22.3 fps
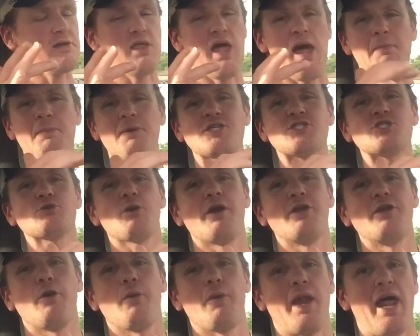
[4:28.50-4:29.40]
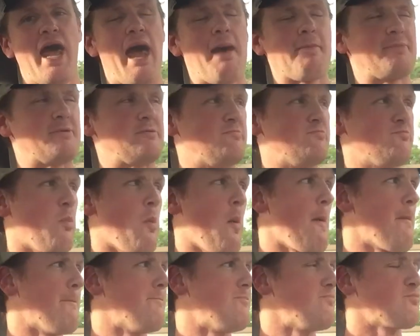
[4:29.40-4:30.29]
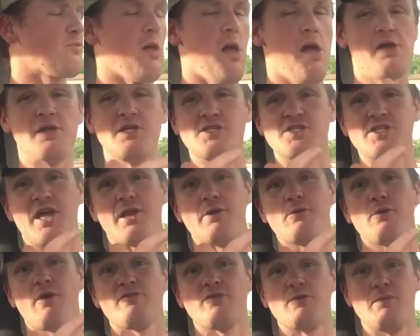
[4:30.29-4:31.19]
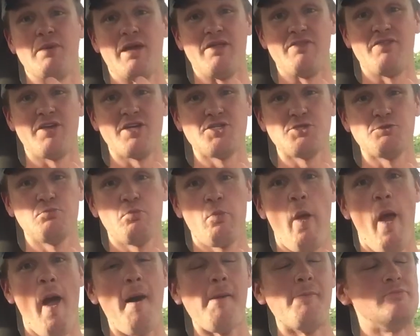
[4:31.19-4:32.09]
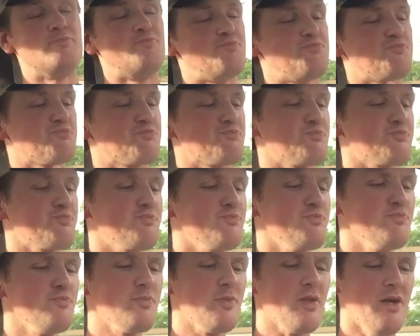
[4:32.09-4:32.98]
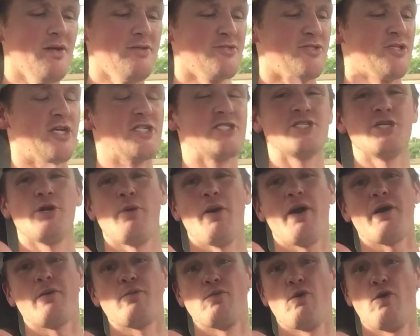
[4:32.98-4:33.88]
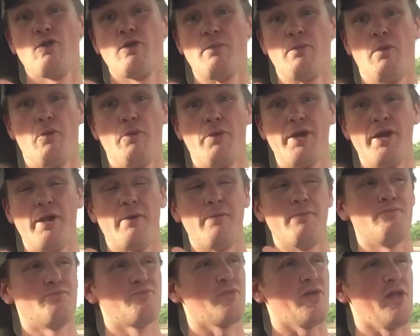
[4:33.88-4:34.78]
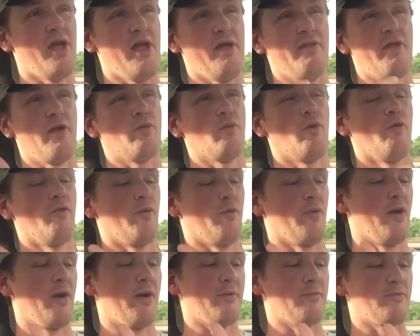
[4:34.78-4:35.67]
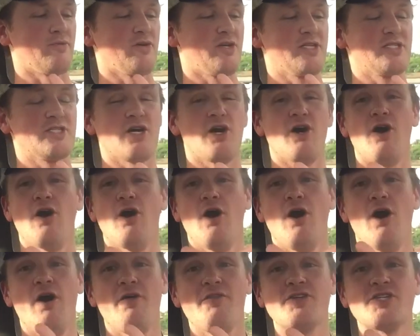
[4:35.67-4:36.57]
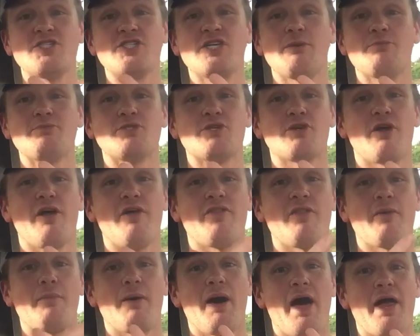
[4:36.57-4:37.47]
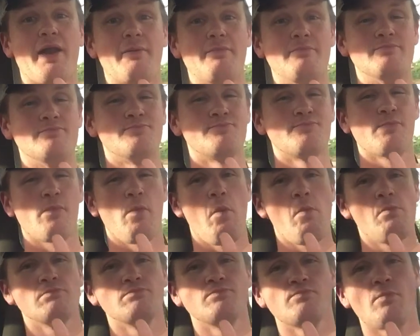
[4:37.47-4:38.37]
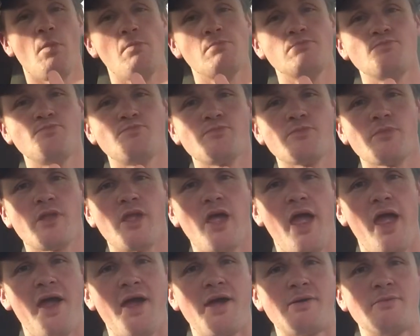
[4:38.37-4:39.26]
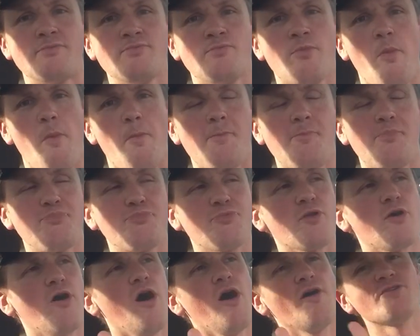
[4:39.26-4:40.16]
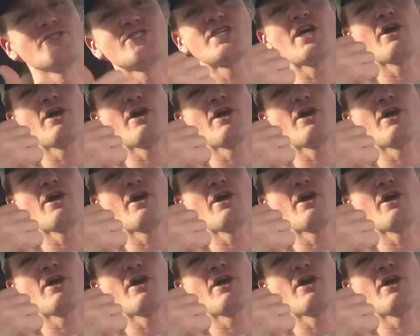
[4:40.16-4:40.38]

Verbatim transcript: I bet you I know what happened. Is that whoever made this doesn't know how to roll a burrito, and they rolled it wrong because all the chips are at the bottom. And all the